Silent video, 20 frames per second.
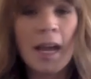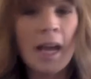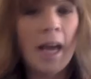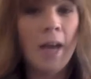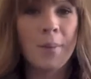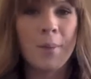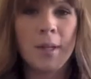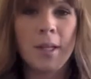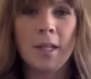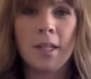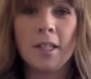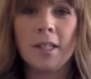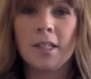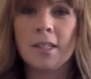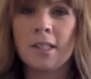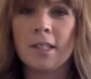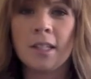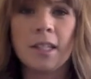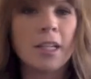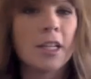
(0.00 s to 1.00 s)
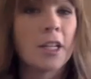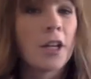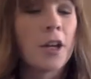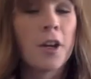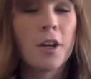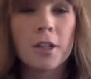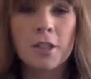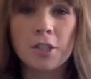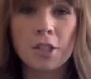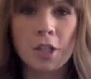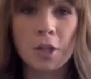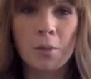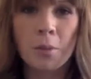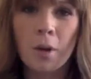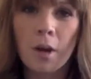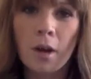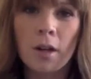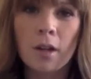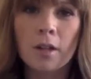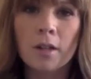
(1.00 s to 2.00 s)
happiness and encouraging
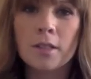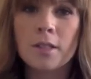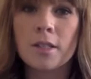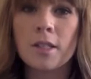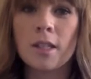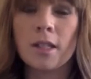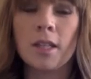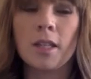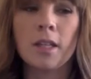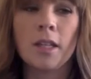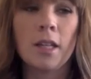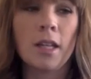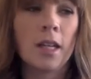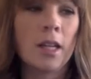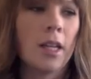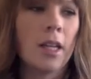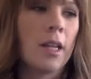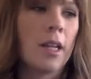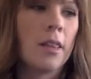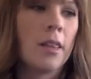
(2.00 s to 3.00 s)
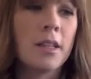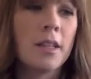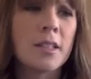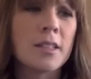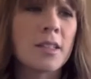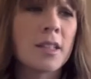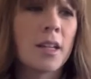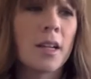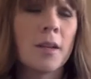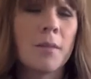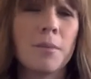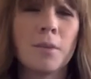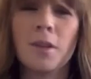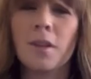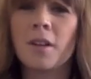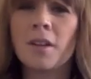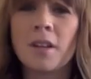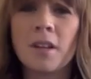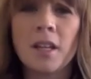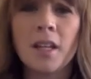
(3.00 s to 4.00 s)
words and things that I'm
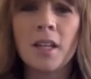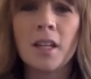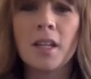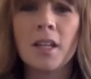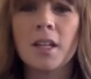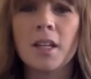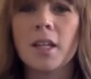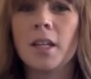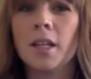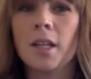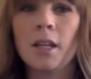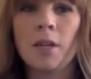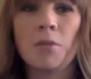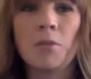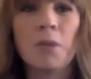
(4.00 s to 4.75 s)
learning and